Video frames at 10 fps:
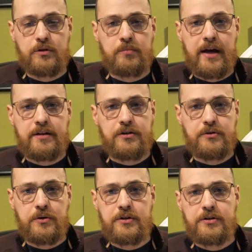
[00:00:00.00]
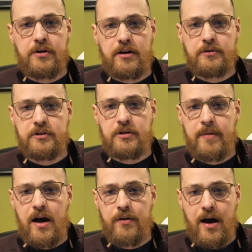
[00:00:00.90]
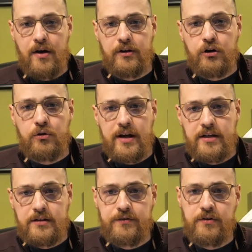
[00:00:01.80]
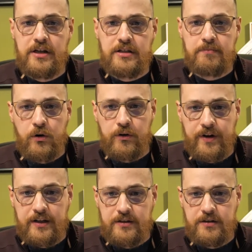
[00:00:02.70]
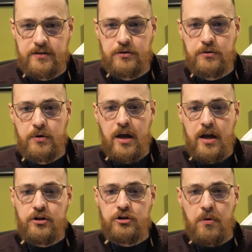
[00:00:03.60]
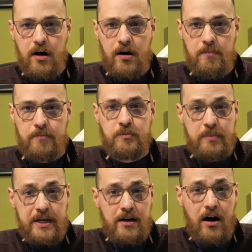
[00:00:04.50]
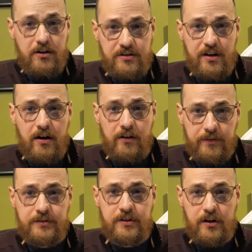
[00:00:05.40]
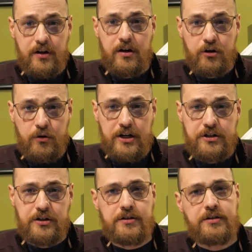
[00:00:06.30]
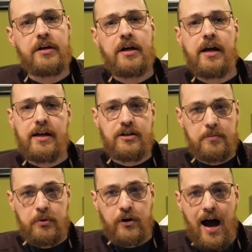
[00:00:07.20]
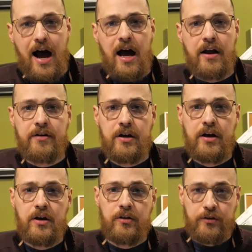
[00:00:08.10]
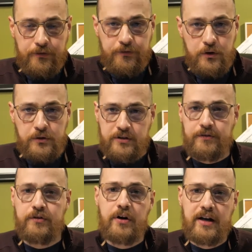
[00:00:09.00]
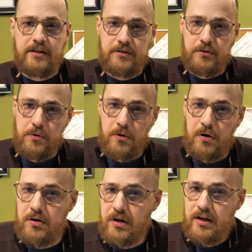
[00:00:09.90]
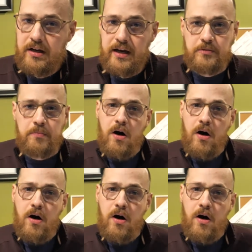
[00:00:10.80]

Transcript: So Pastor George talked to us about how, how the grace of Christ motivates us to, to our, uh, be ourselves gracious and to put on the fruits of grace, or as